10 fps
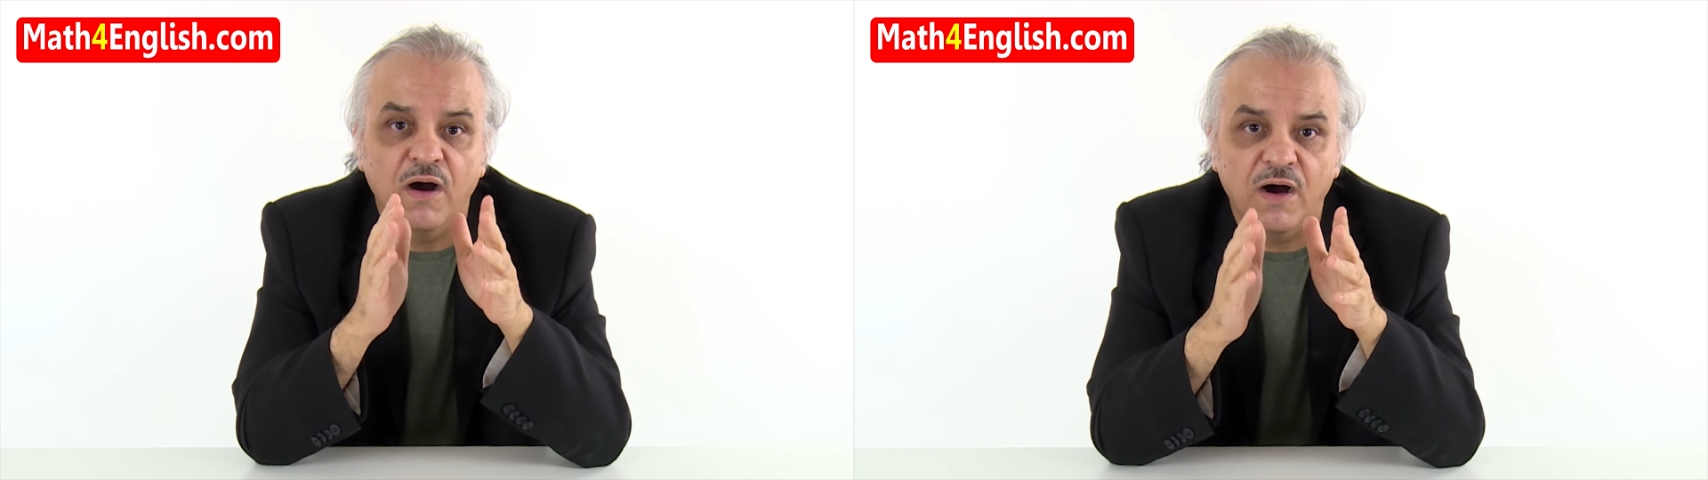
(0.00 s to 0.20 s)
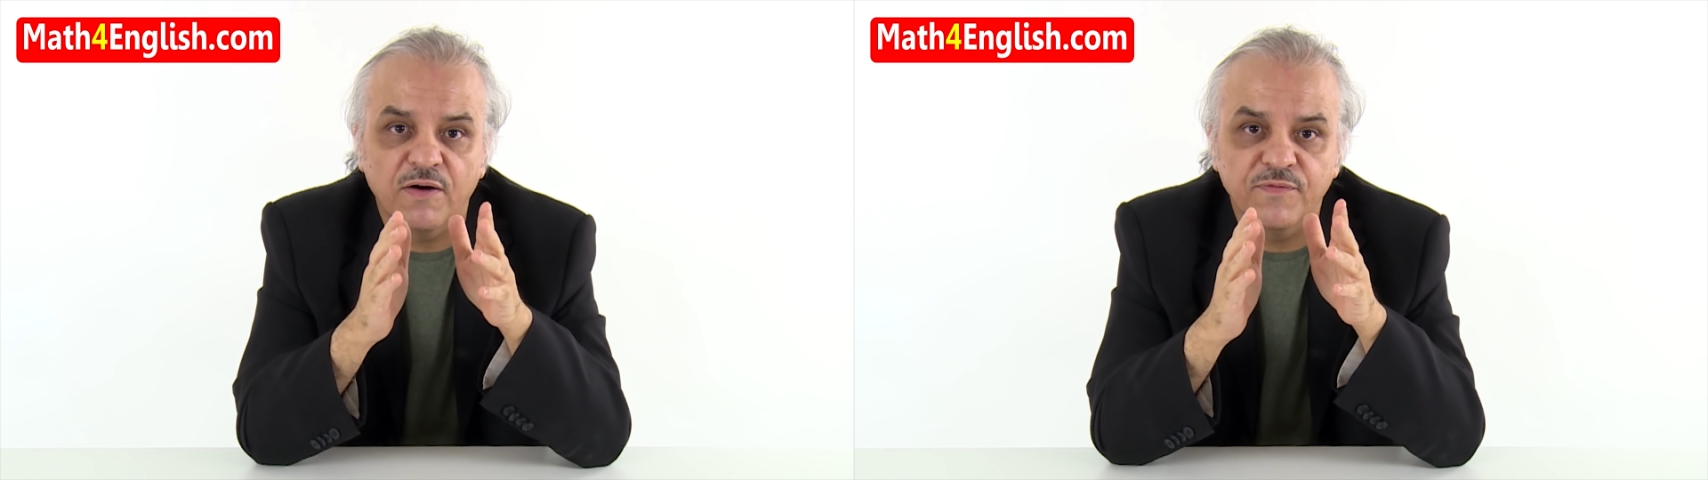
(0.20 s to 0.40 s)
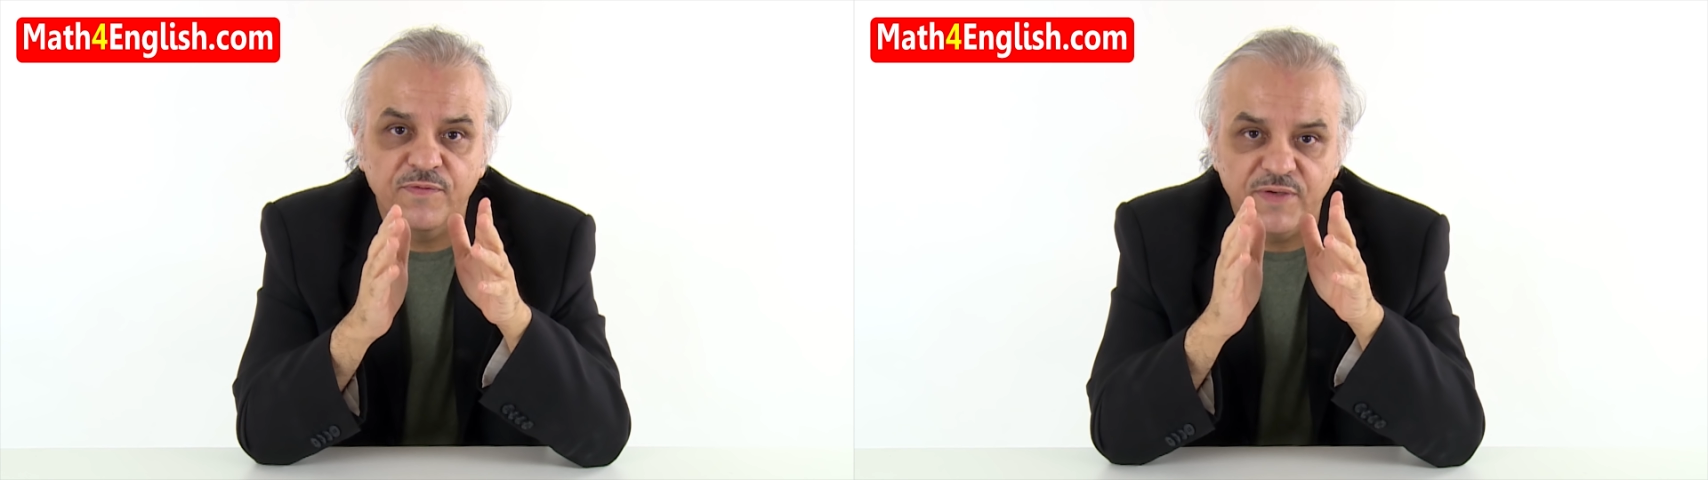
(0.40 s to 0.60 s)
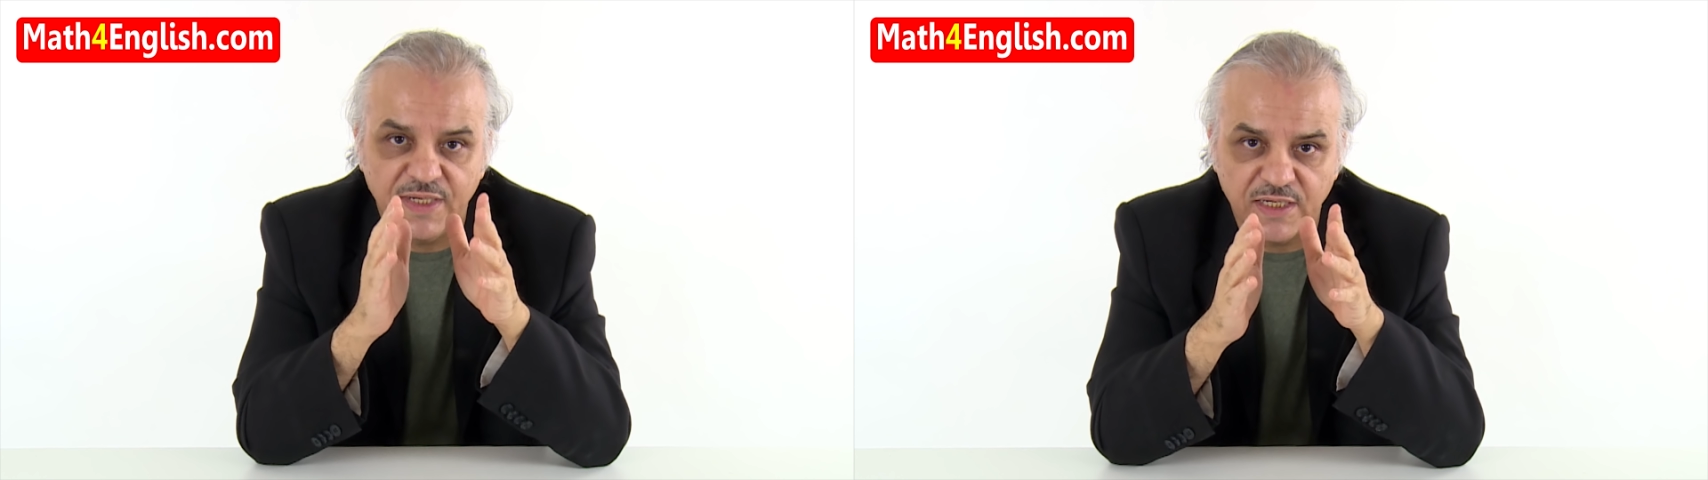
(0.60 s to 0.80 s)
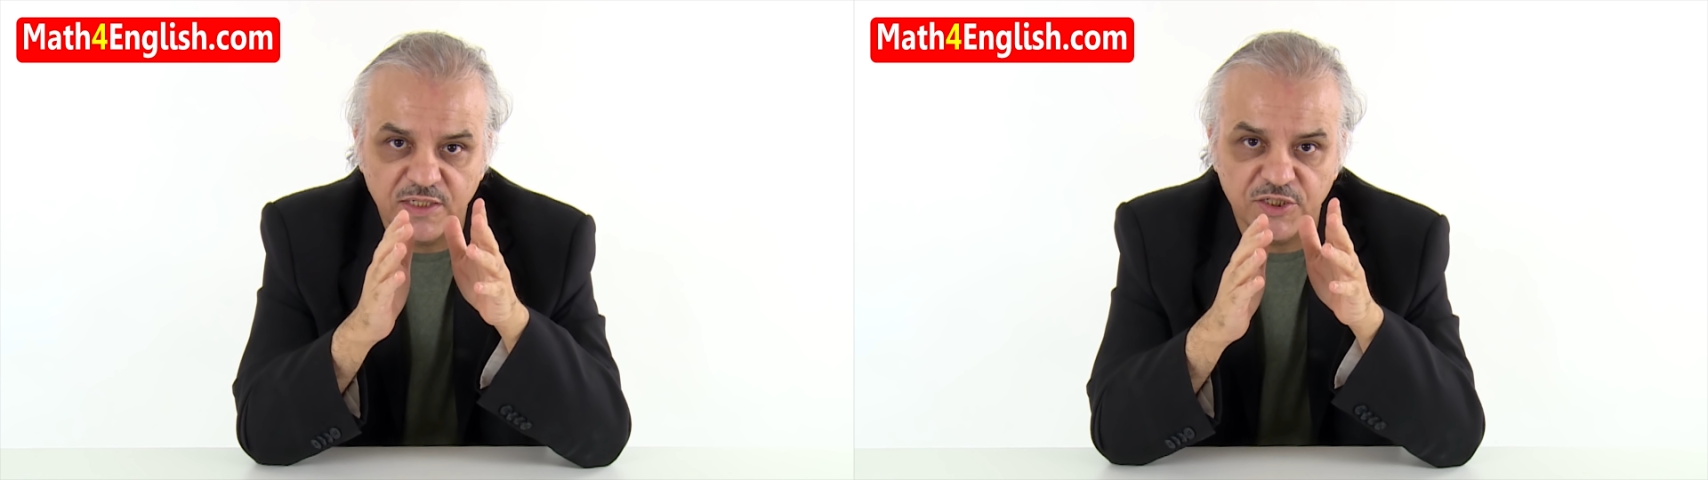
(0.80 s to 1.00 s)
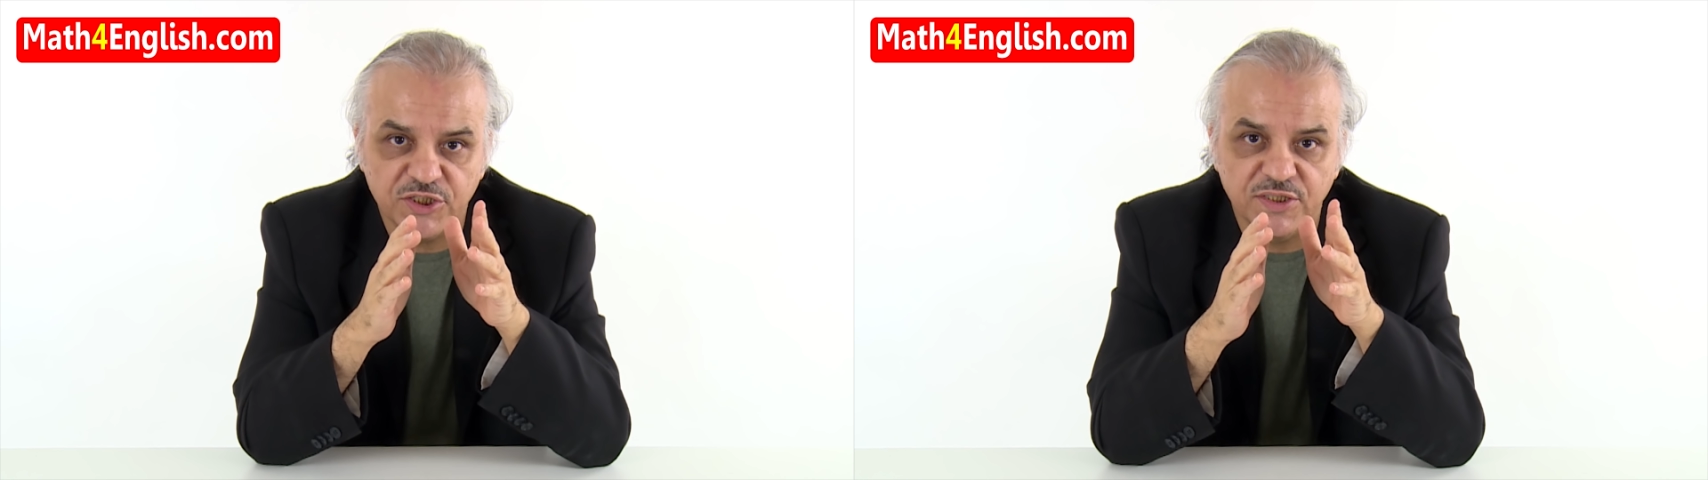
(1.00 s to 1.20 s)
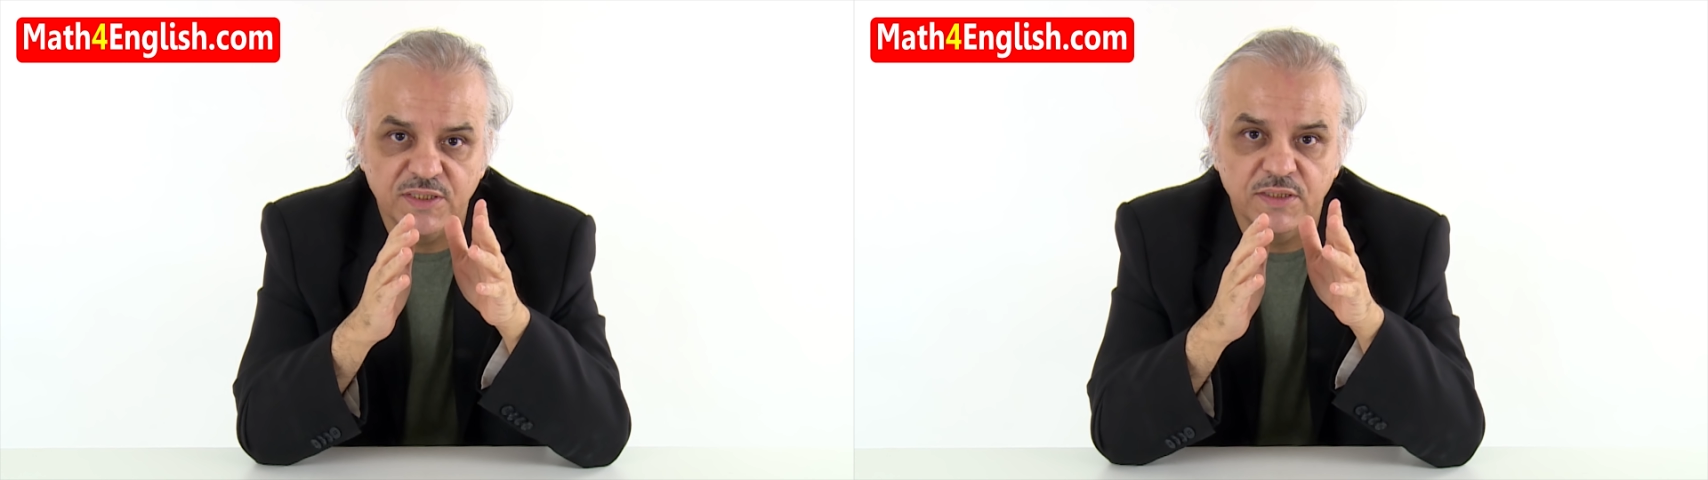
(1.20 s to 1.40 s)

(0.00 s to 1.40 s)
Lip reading: of English